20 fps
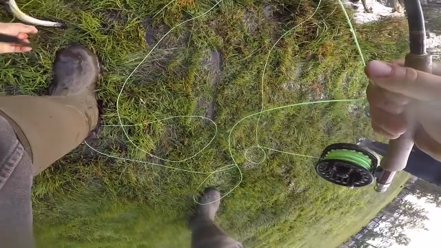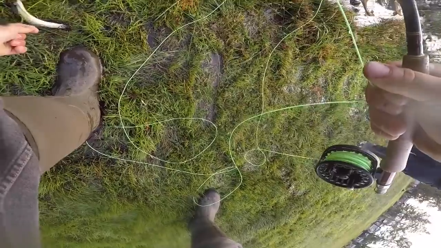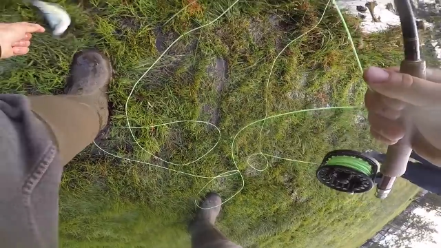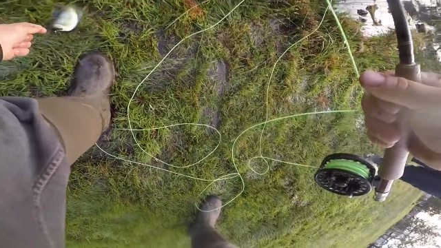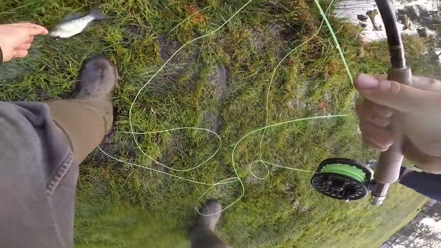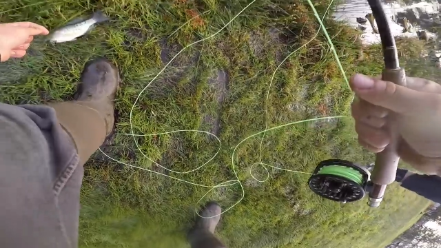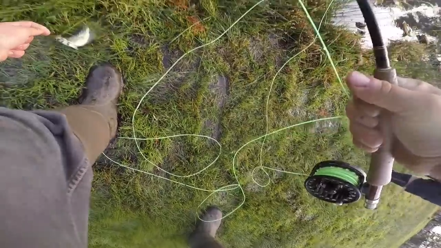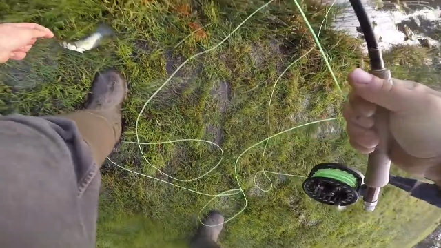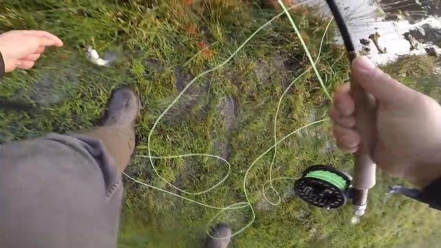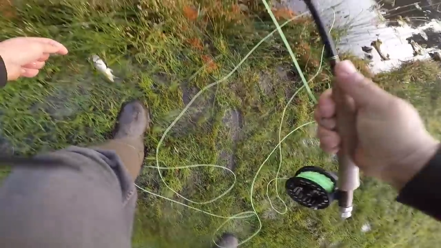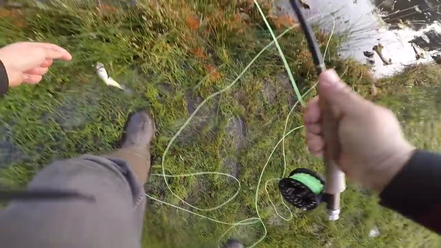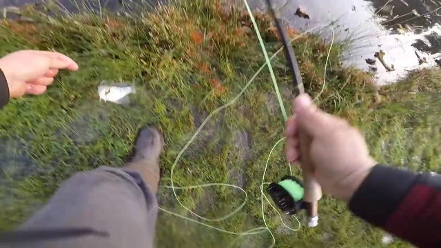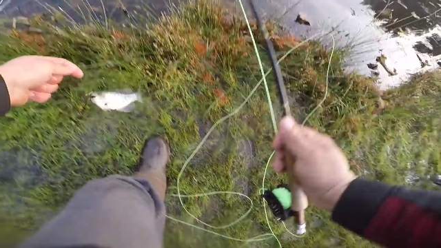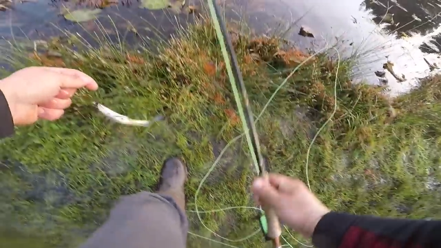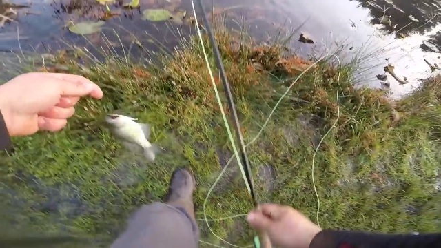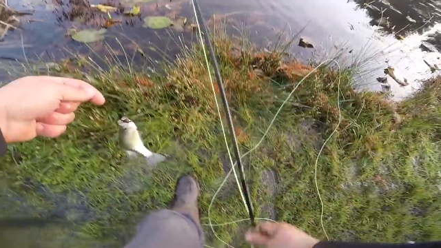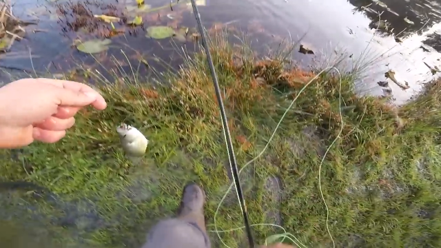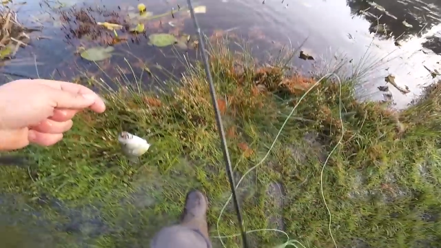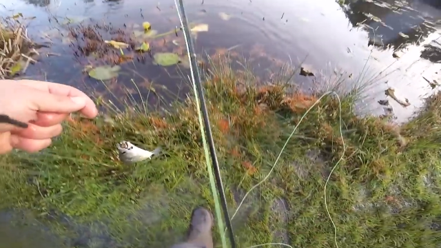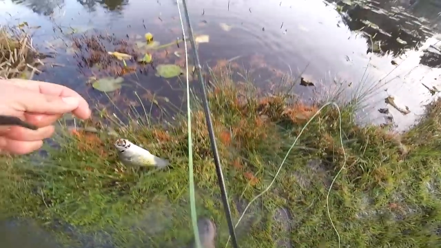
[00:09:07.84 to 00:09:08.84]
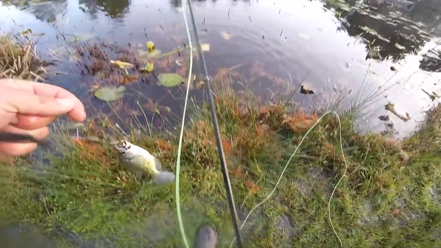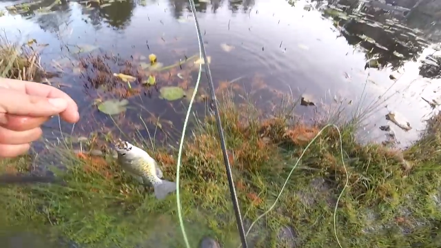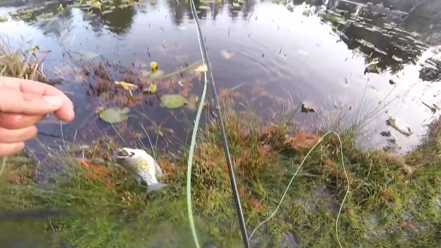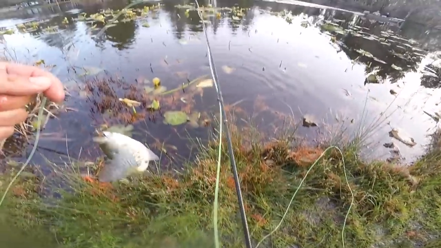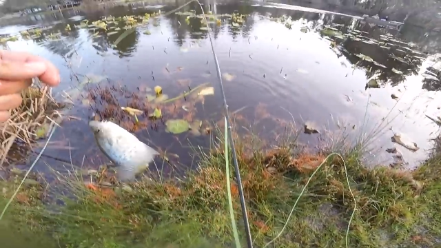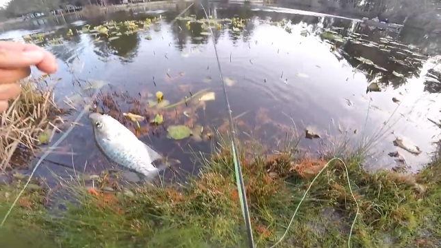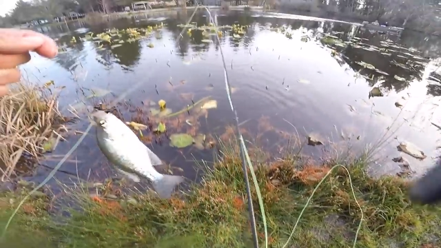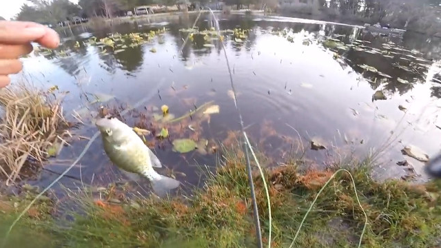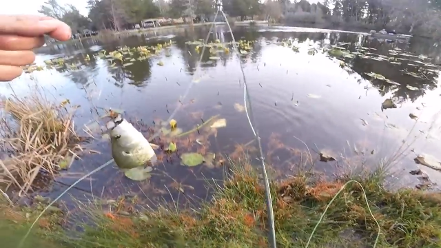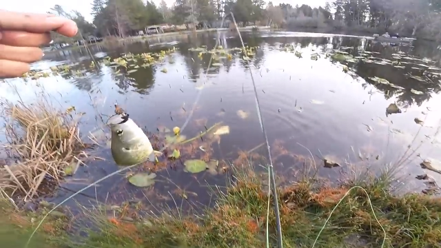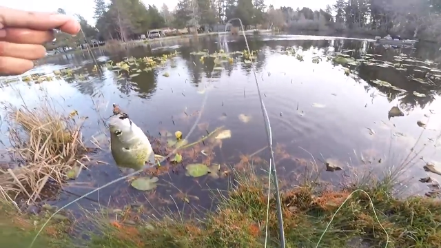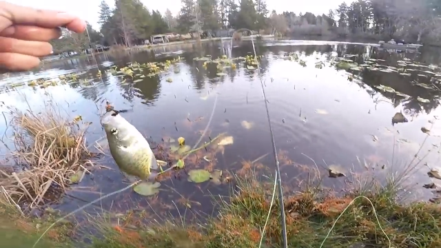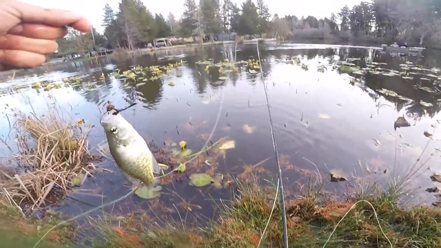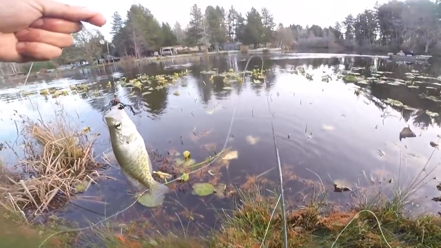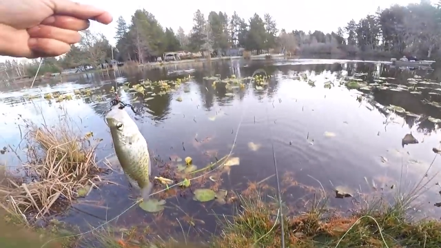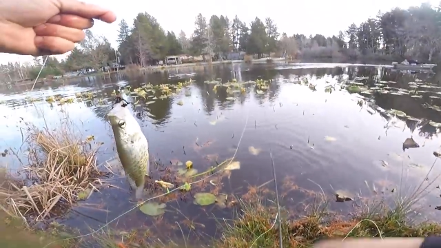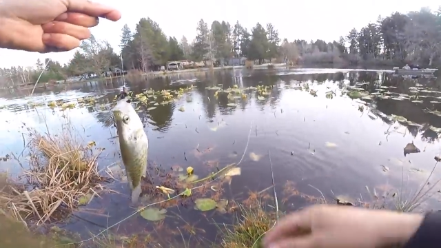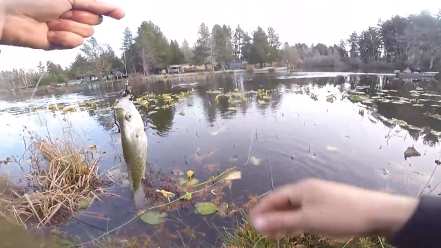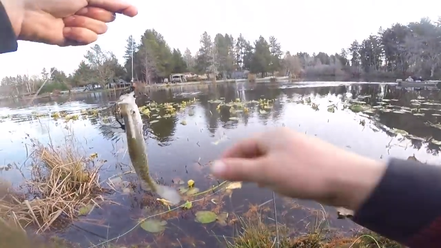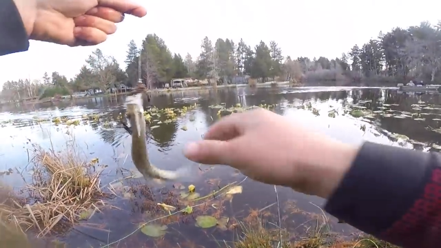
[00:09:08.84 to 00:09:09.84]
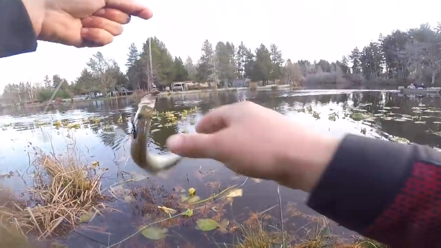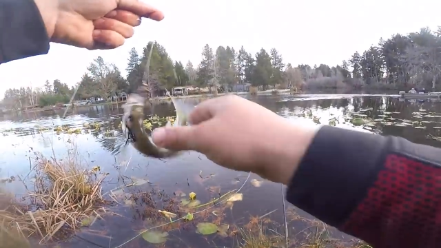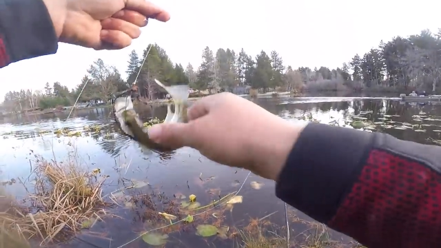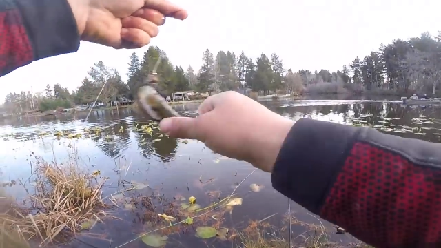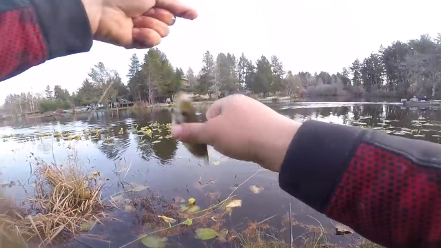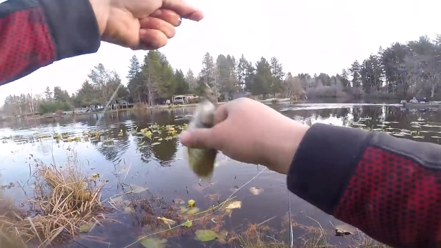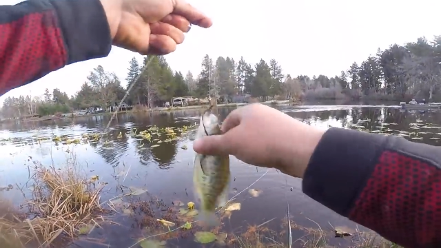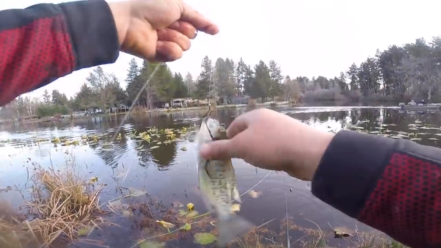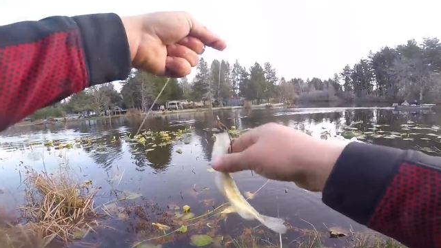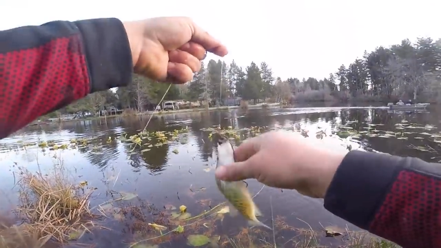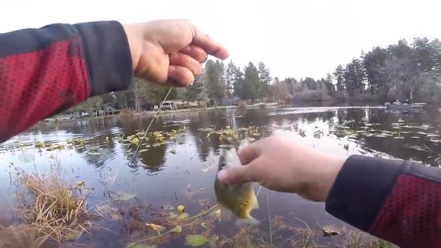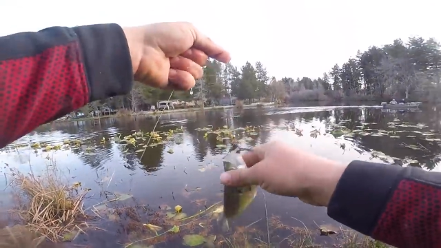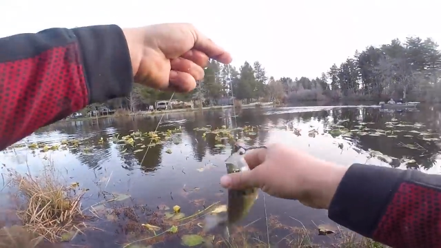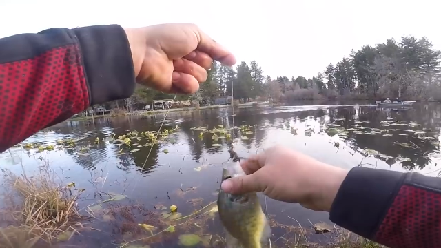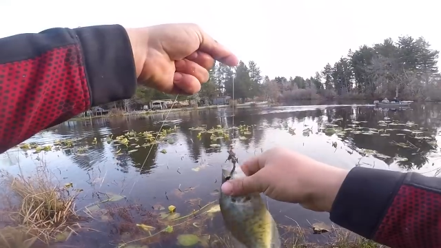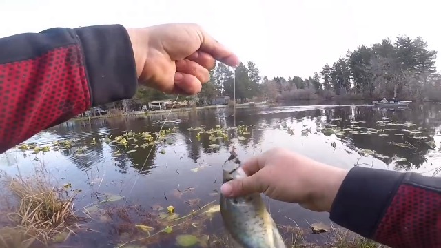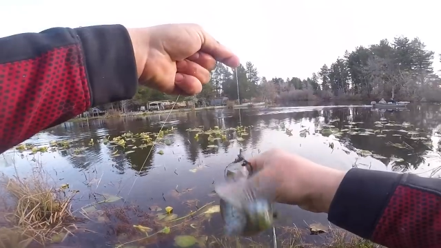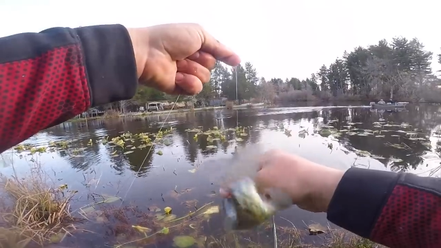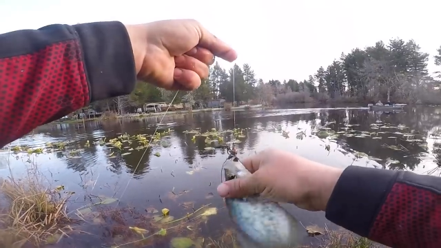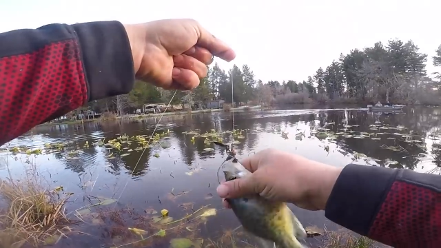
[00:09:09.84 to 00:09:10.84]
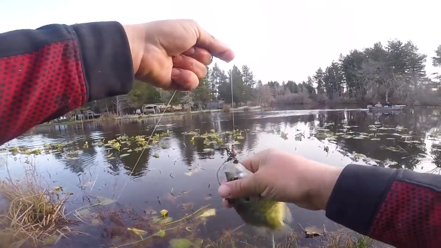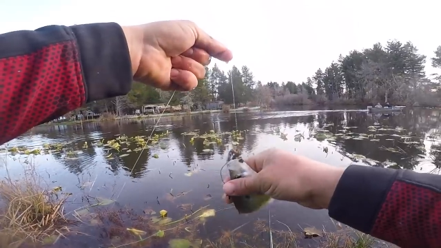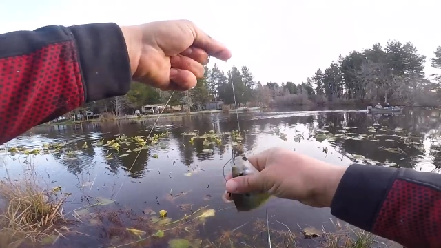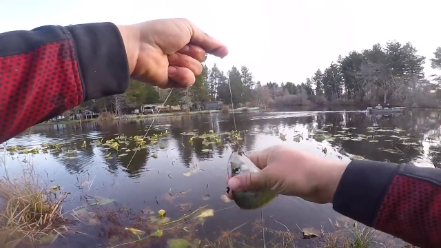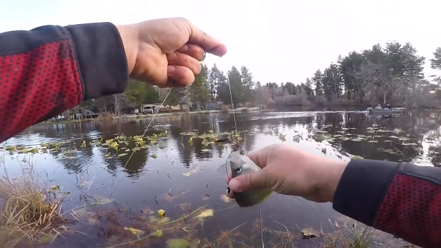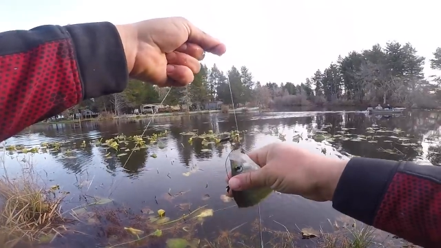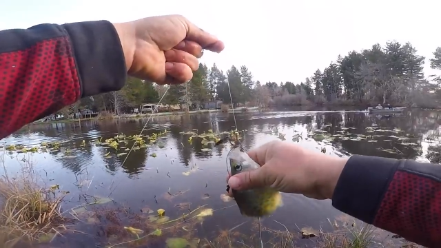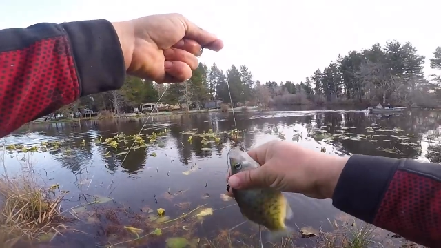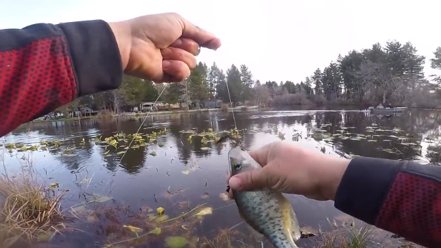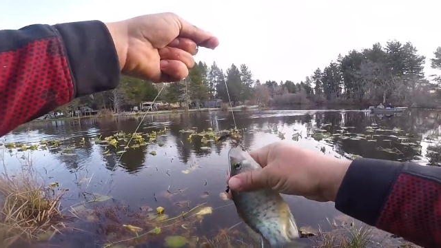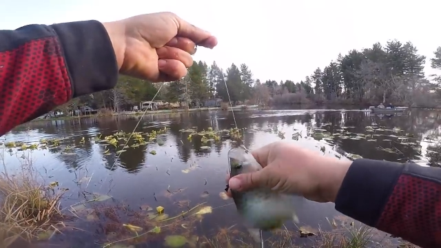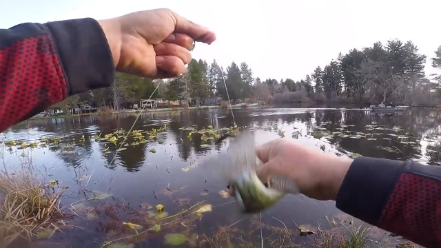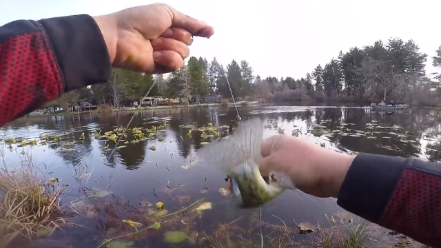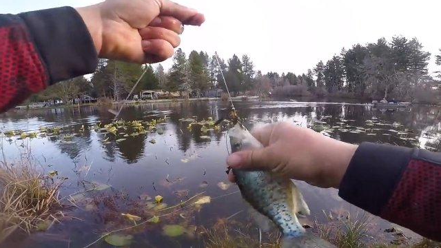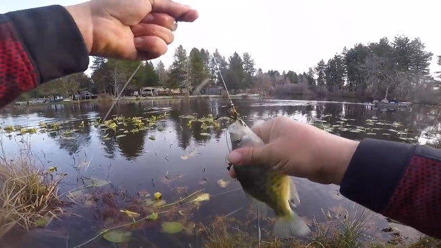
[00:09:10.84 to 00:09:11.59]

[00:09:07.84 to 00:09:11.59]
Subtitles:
[unreadable: no face in view]